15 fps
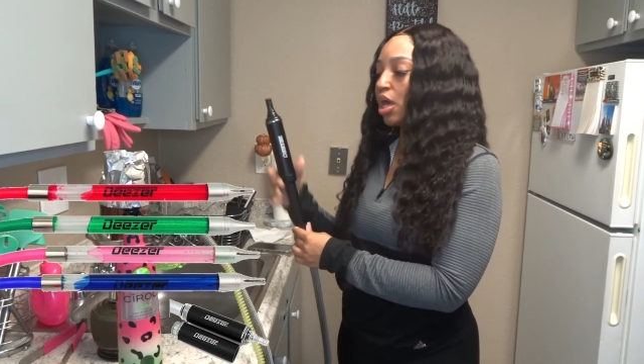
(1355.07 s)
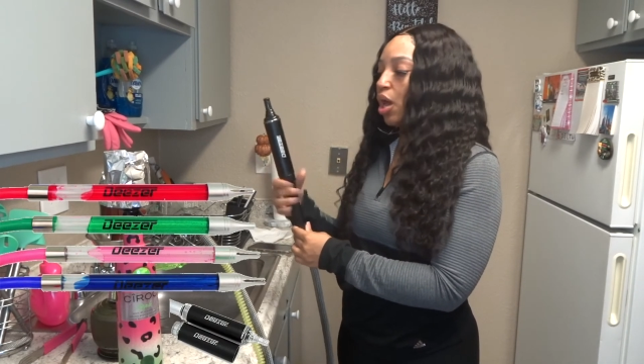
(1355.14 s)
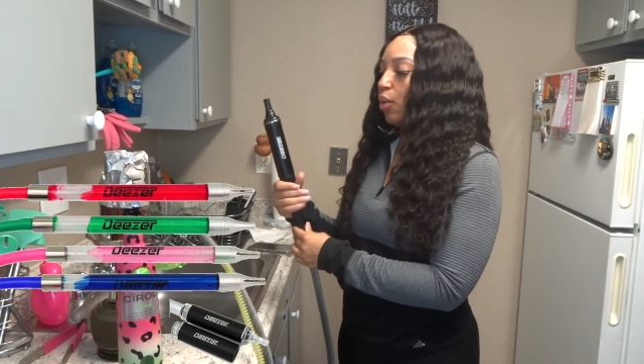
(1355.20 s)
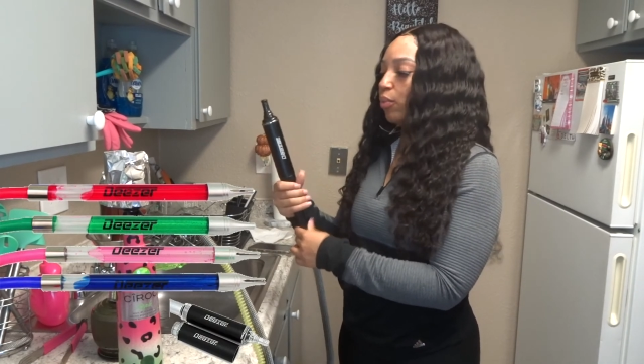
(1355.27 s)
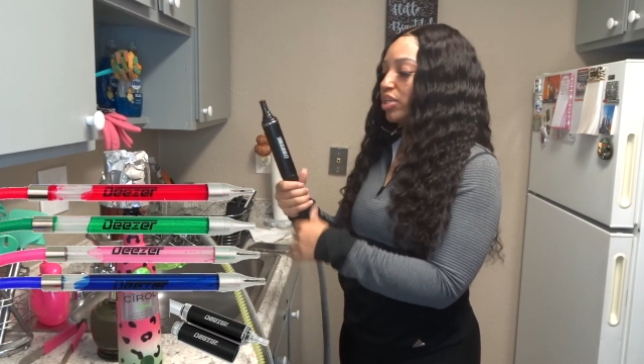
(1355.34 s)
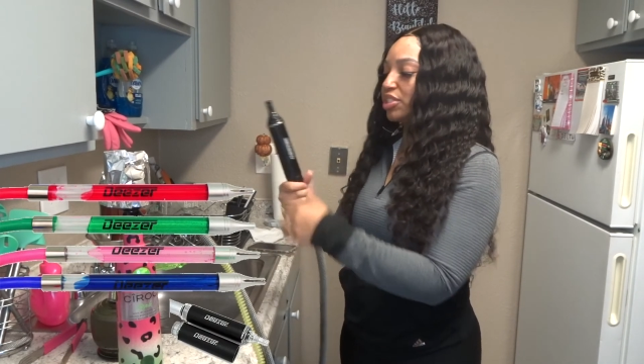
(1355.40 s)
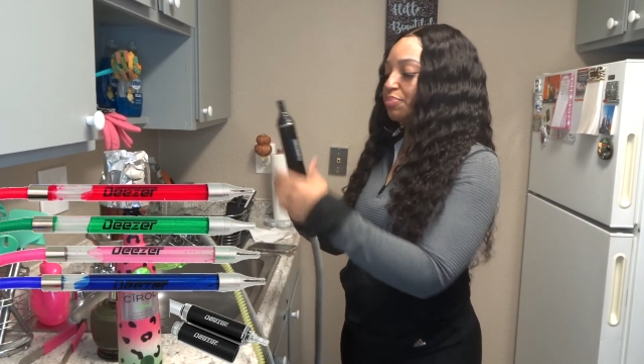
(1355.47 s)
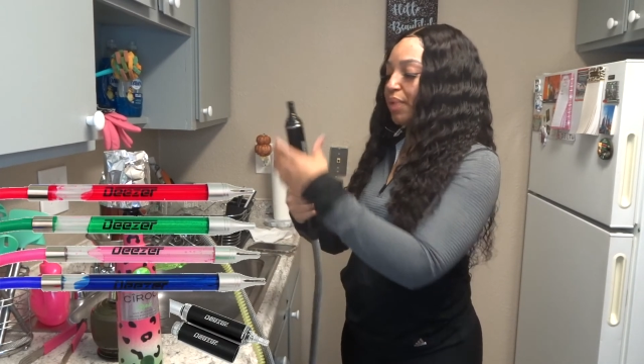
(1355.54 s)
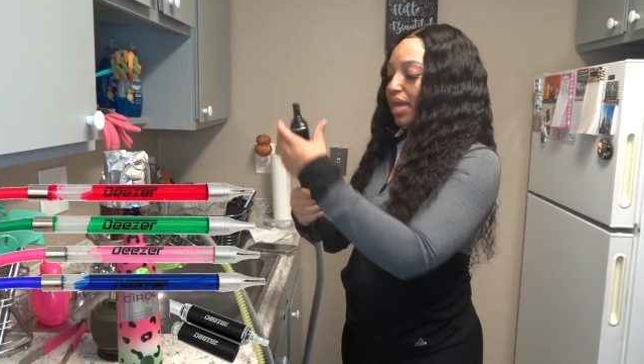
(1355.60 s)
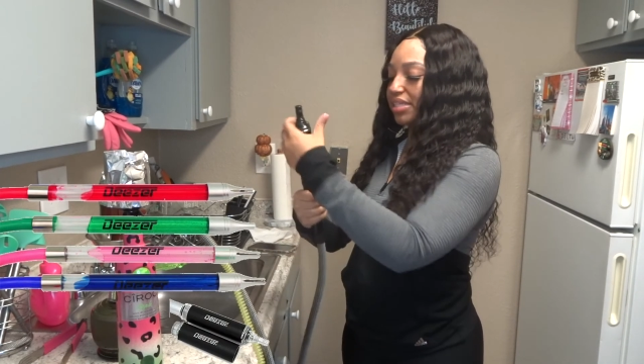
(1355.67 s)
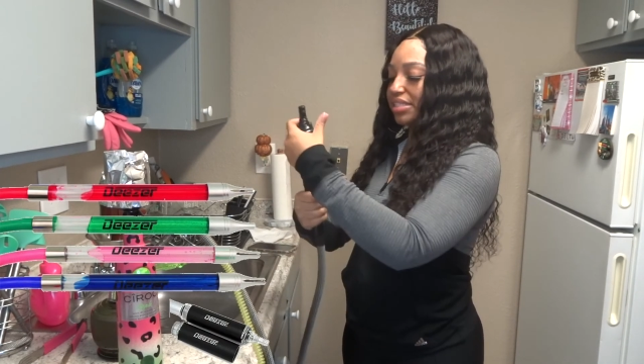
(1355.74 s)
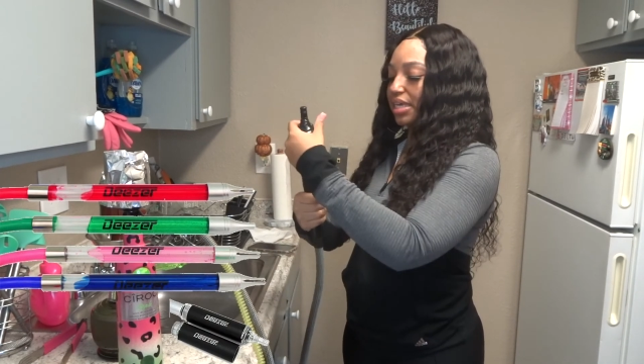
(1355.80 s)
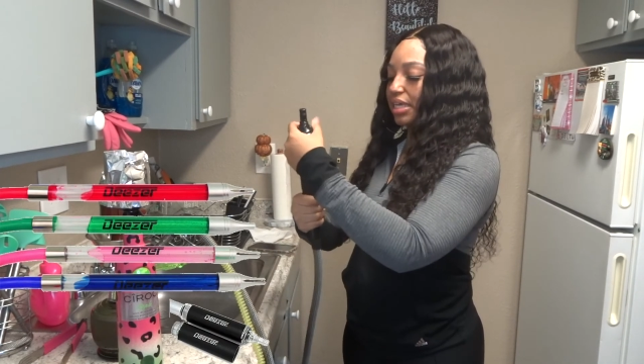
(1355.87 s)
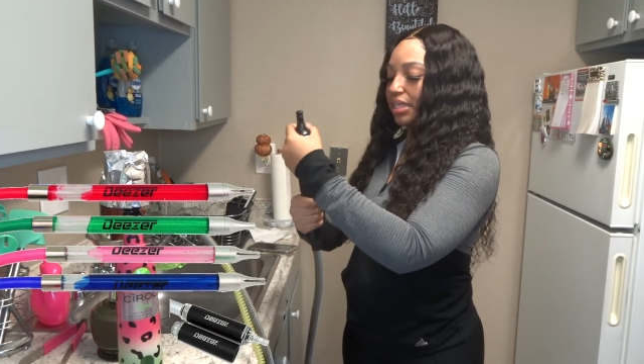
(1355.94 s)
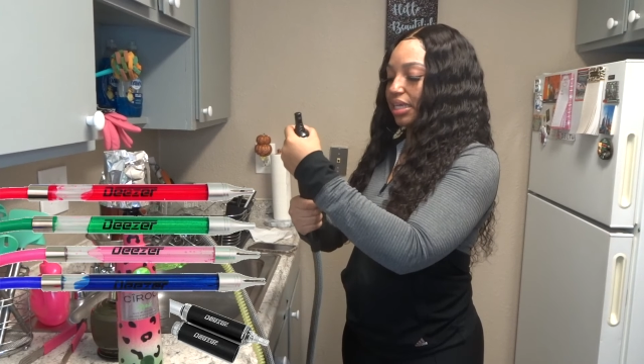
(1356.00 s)
which
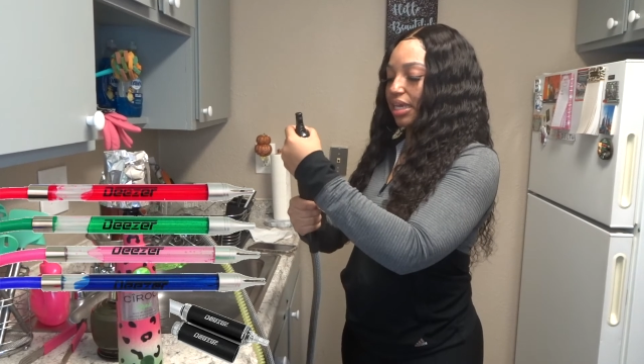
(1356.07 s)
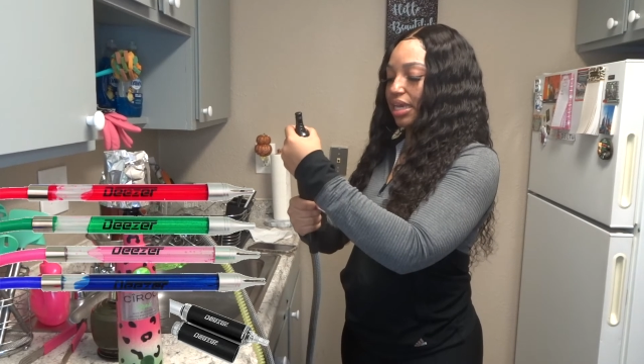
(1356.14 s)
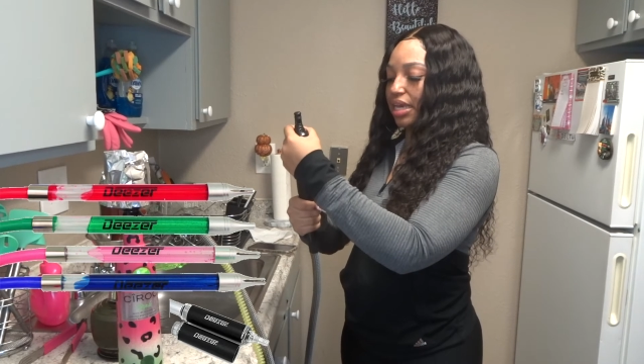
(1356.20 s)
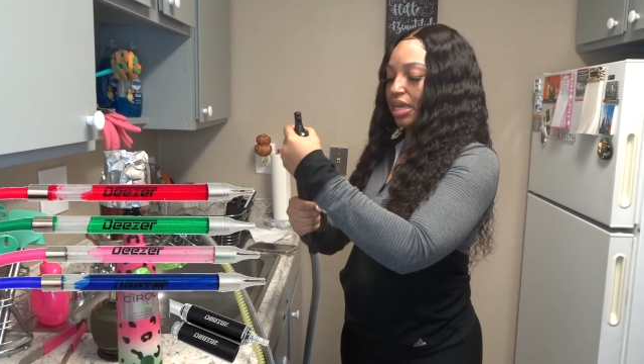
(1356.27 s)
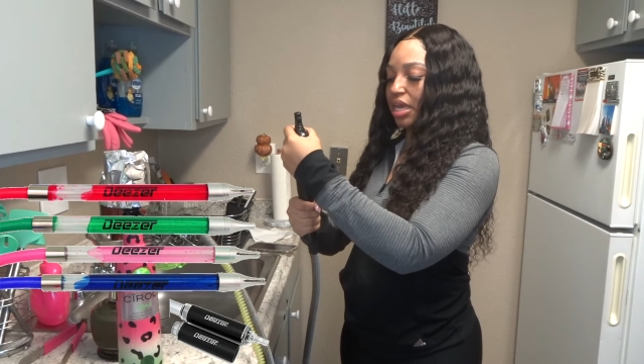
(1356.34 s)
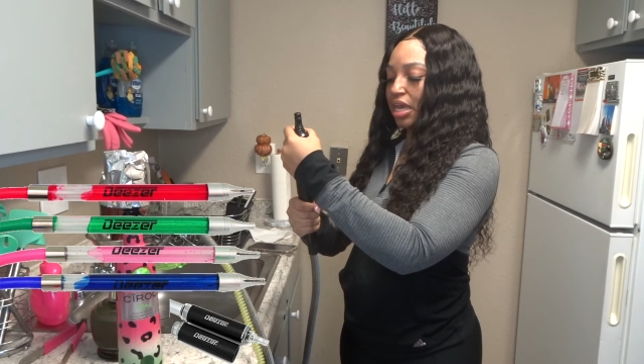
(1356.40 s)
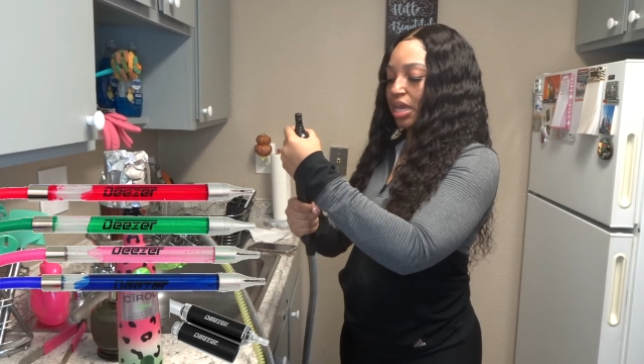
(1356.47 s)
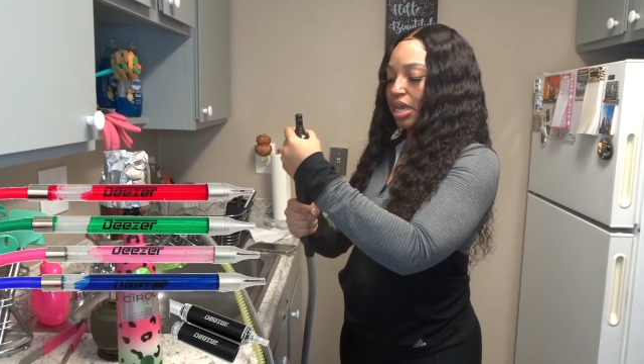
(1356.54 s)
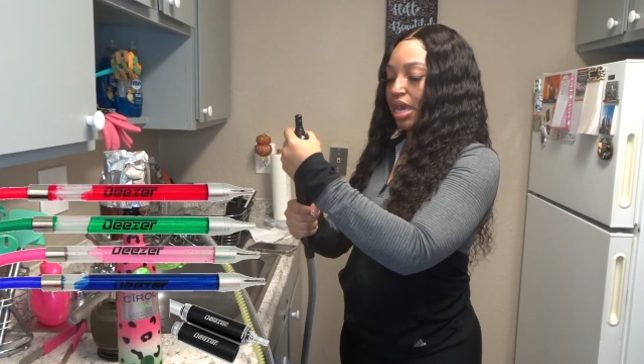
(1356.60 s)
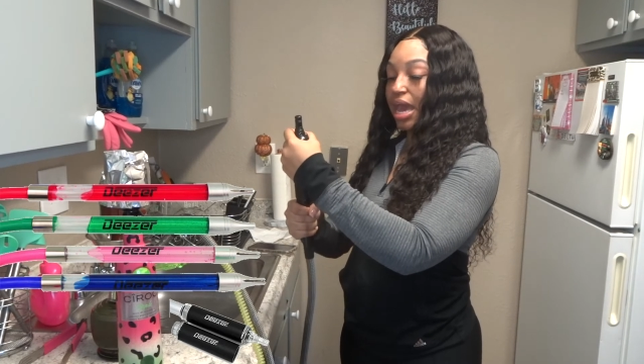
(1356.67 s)
basically